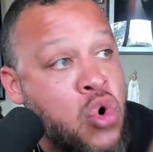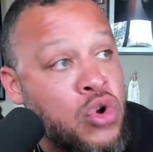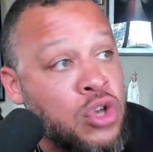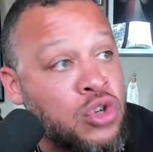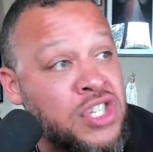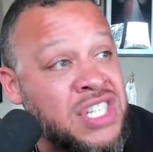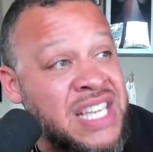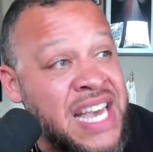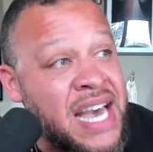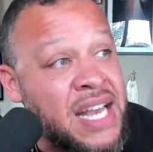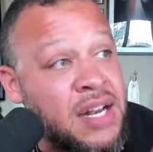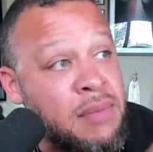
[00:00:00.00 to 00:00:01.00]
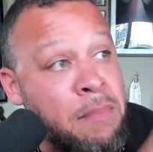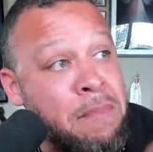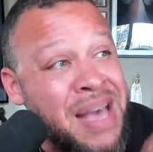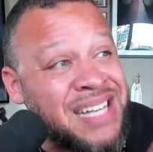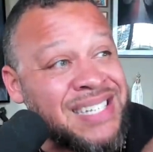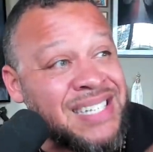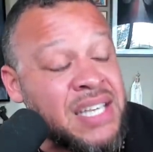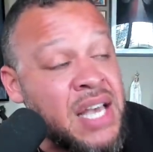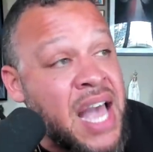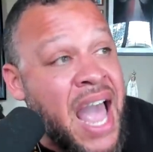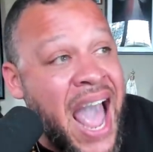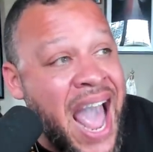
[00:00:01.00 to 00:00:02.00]
You'll see it mist.
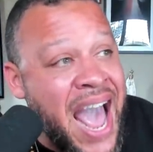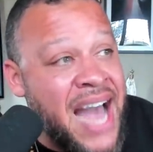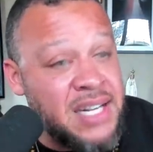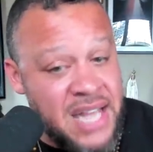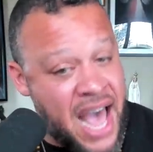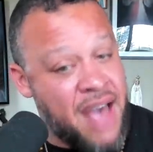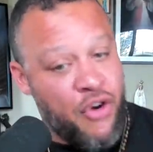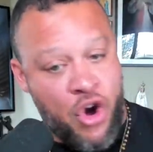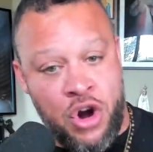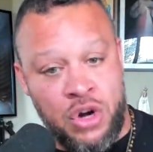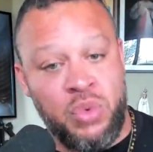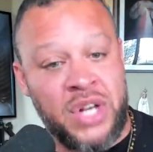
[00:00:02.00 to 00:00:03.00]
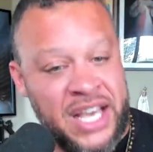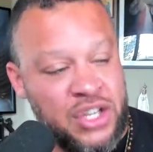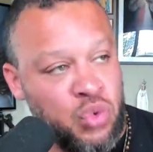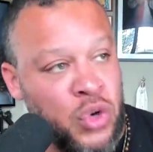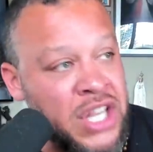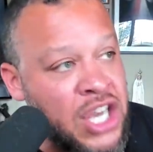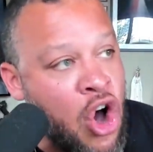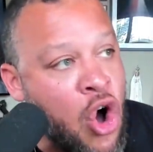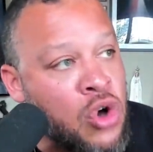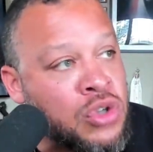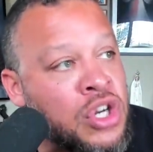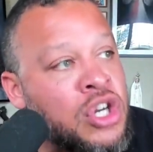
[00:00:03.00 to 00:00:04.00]
And I've heard when it gets really
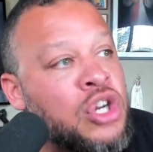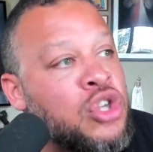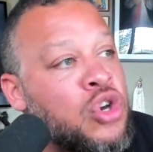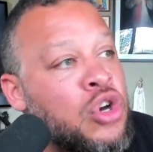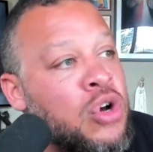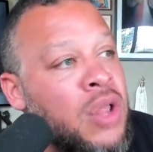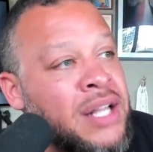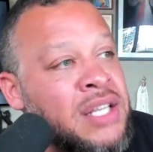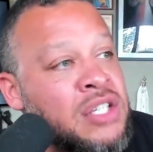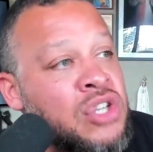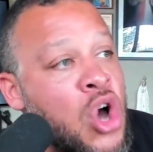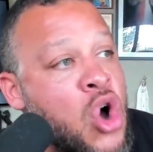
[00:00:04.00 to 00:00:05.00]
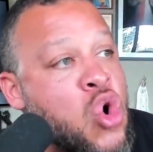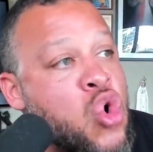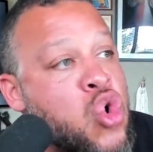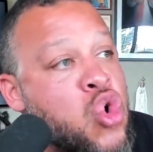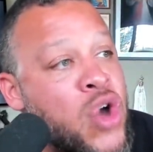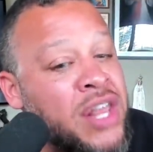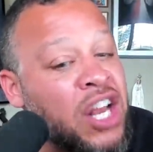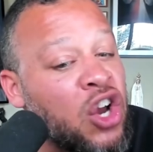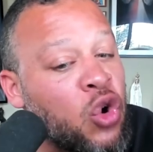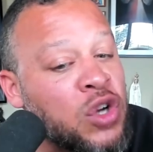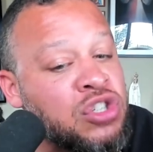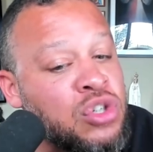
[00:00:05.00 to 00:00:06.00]
cold, you can go like this and then
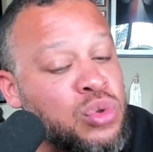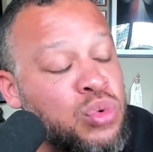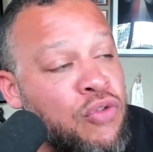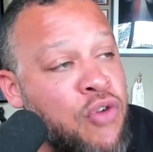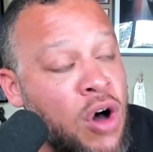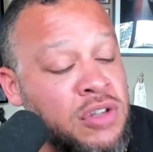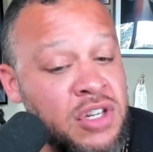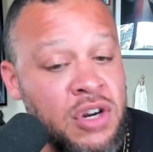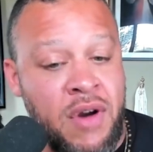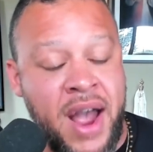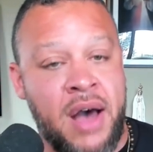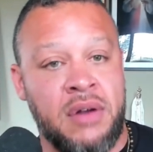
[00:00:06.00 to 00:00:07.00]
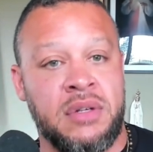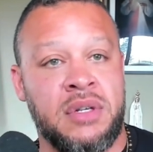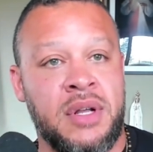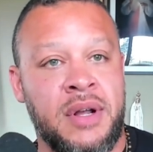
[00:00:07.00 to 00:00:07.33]
crystals will fall to the ground.